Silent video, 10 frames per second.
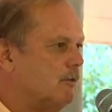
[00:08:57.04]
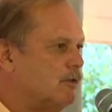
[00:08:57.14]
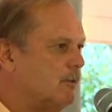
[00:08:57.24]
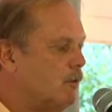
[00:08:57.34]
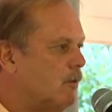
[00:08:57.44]

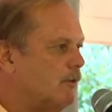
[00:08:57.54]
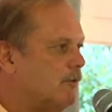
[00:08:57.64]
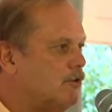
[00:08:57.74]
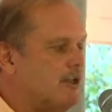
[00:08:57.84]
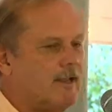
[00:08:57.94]
some
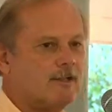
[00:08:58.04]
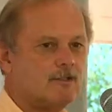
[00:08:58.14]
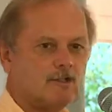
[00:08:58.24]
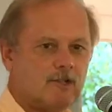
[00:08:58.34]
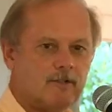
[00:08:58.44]
Northerners
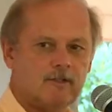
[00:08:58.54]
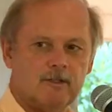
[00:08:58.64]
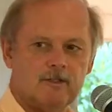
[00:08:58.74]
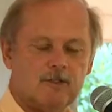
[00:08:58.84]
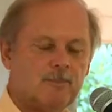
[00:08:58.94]
and
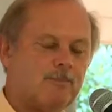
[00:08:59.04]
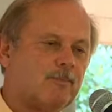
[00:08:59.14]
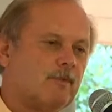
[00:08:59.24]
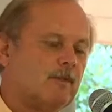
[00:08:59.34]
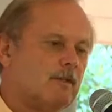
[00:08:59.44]
Southerners.
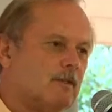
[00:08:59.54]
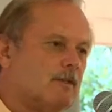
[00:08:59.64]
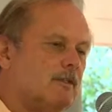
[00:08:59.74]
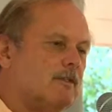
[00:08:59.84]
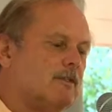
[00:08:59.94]

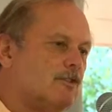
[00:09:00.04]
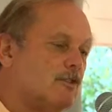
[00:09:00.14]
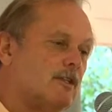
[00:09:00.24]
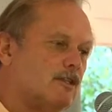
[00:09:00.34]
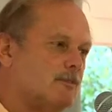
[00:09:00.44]

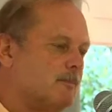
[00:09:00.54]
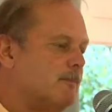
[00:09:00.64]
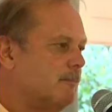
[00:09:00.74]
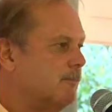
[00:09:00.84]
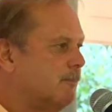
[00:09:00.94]
So that's a
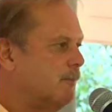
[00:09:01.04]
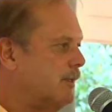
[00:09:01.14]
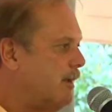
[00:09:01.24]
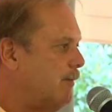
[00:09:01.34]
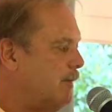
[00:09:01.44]

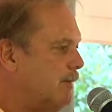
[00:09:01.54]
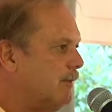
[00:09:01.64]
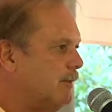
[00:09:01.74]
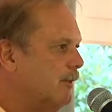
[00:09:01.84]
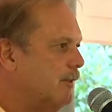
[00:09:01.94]
pretty heavy,
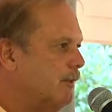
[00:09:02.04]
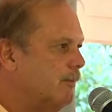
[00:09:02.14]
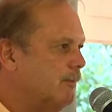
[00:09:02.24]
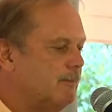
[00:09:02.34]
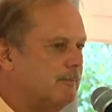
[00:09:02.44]

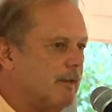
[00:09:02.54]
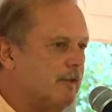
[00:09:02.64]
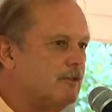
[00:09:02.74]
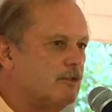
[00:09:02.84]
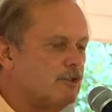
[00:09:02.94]

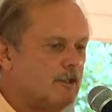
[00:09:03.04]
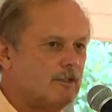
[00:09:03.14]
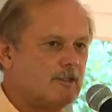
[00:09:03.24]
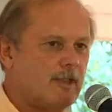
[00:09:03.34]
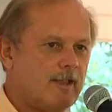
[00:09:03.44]
an
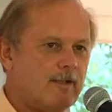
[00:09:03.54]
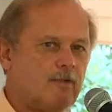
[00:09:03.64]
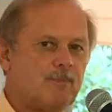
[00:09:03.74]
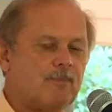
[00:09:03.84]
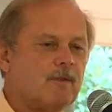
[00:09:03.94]
interesting
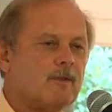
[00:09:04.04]
tale.